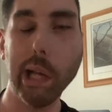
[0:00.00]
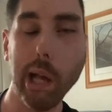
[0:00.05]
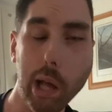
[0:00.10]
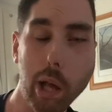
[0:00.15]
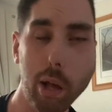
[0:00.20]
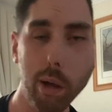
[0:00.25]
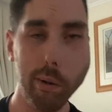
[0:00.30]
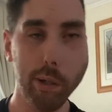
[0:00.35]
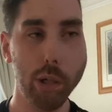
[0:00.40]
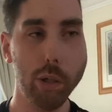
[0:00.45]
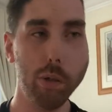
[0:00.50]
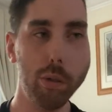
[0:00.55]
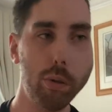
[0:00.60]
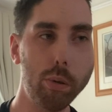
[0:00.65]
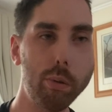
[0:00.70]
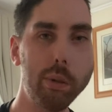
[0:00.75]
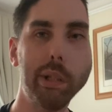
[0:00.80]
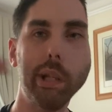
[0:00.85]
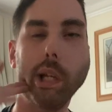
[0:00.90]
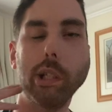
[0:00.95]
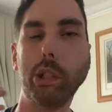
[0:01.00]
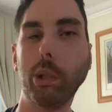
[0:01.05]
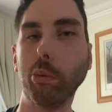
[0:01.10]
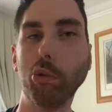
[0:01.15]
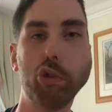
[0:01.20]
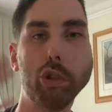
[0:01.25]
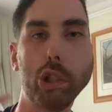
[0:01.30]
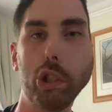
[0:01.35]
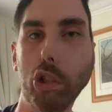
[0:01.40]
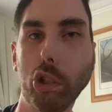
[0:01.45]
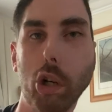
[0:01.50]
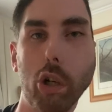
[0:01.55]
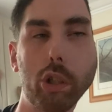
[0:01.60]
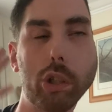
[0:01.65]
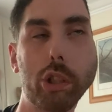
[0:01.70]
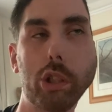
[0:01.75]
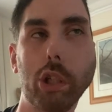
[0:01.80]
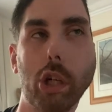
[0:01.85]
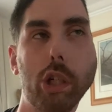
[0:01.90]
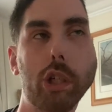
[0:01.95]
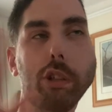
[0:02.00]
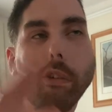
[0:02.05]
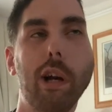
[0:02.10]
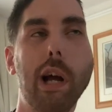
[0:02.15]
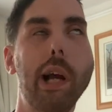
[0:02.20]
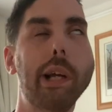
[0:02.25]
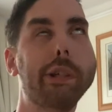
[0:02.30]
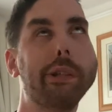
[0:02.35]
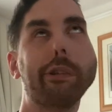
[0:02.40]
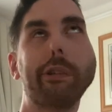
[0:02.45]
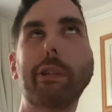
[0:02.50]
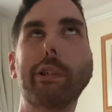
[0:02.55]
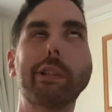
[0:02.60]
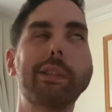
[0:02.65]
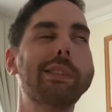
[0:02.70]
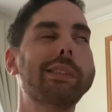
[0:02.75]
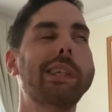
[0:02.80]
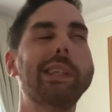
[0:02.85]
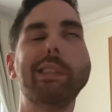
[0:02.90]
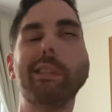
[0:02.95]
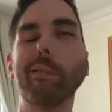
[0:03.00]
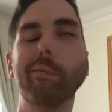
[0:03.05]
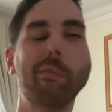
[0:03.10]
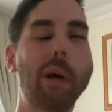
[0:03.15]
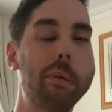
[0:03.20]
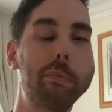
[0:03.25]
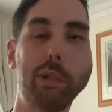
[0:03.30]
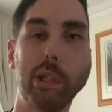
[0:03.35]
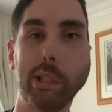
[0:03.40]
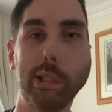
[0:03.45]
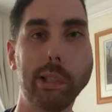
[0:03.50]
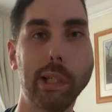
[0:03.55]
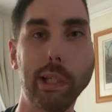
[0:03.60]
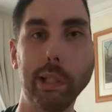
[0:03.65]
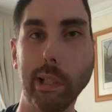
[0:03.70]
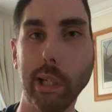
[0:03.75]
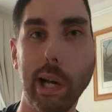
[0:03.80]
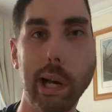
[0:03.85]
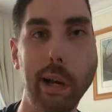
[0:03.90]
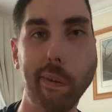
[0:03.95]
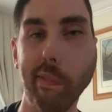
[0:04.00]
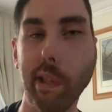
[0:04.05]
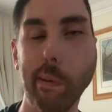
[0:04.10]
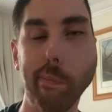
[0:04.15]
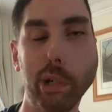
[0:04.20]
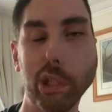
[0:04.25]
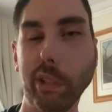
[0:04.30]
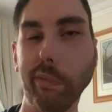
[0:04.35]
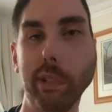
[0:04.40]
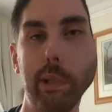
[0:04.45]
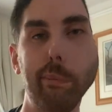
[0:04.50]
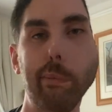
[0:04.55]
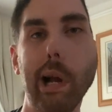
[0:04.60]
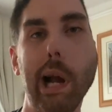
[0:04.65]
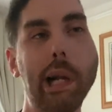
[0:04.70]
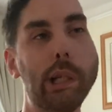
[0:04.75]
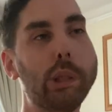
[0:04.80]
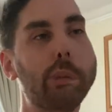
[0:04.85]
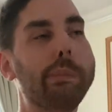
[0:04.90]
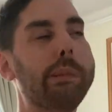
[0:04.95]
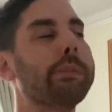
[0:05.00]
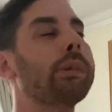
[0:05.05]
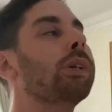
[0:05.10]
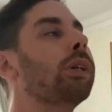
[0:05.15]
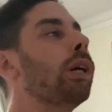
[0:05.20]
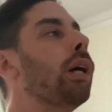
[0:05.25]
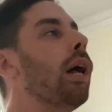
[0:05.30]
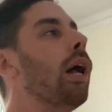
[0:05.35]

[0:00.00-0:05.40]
Oh, hello. And then she was really shocked, started to cry, because like I'm just like I have that much of an impact on people.